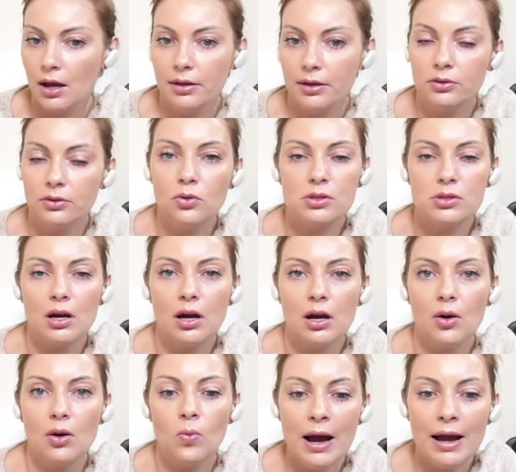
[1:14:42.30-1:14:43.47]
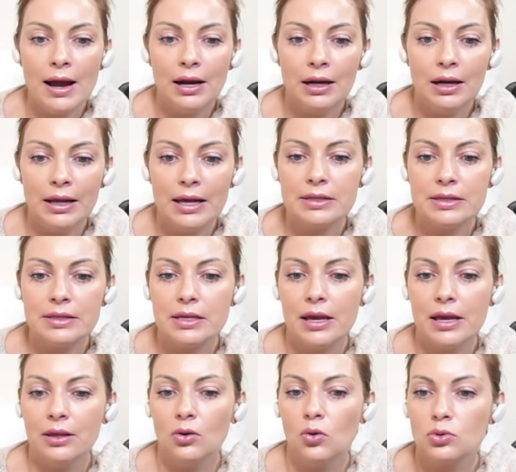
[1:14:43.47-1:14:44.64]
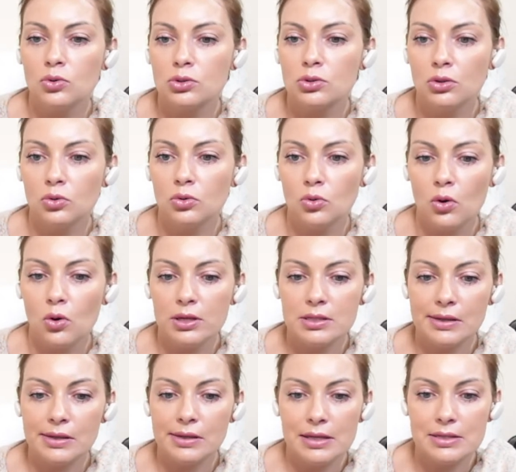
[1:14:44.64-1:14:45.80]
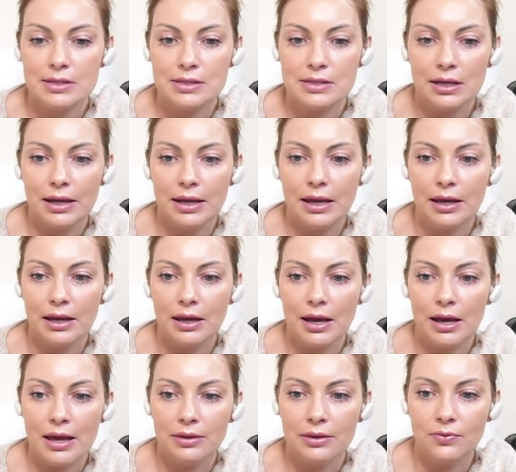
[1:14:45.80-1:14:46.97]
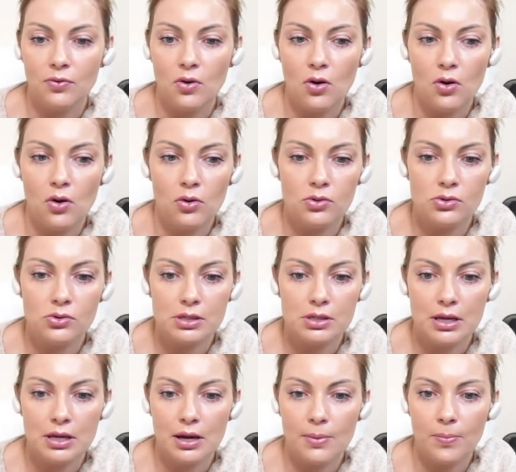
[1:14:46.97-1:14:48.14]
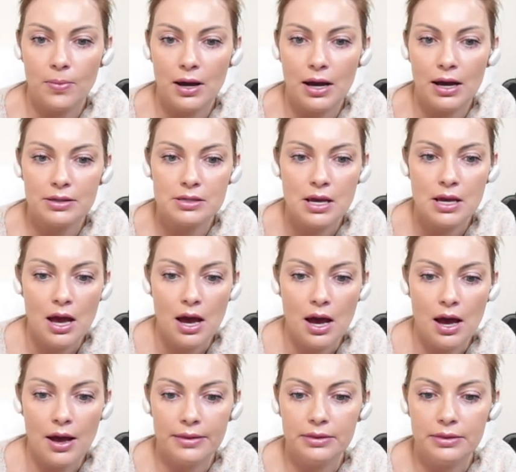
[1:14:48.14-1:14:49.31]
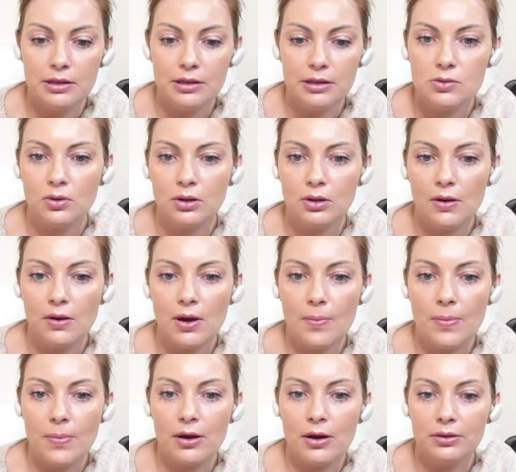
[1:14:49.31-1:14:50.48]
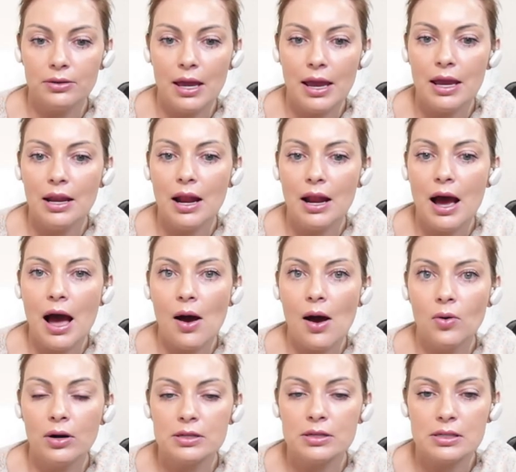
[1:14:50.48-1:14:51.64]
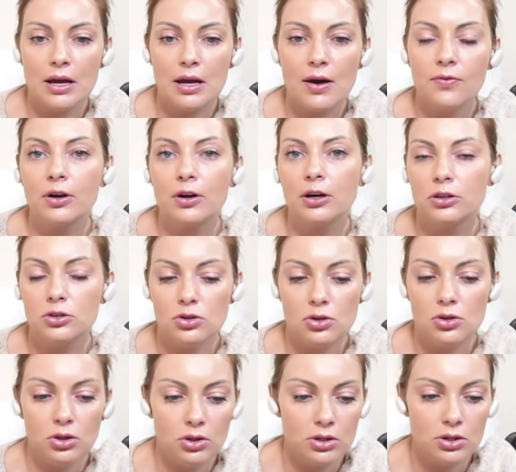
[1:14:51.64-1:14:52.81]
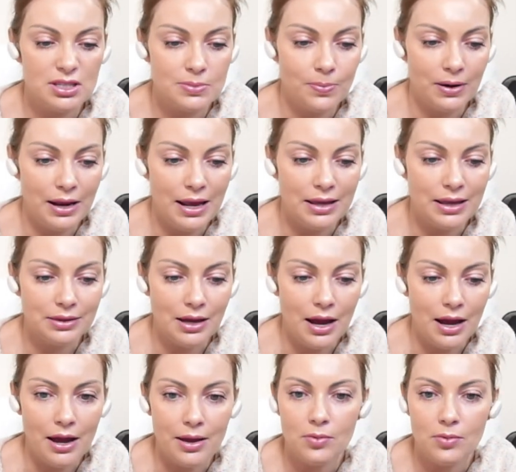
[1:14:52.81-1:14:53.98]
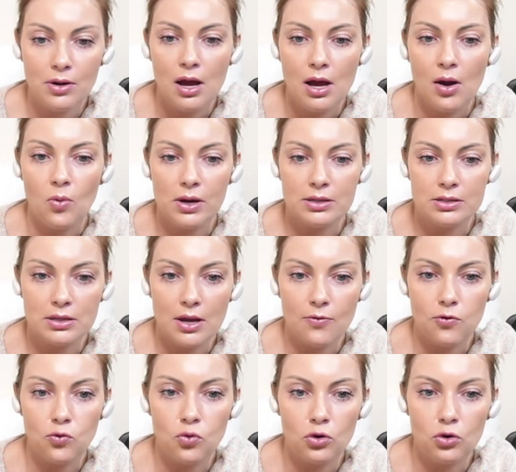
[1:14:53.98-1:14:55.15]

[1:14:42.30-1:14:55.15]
Uh, those are wireless and also noise canceling headphones, earbuds. Uh, this will give you about eight hours of continuous playtime. Once they're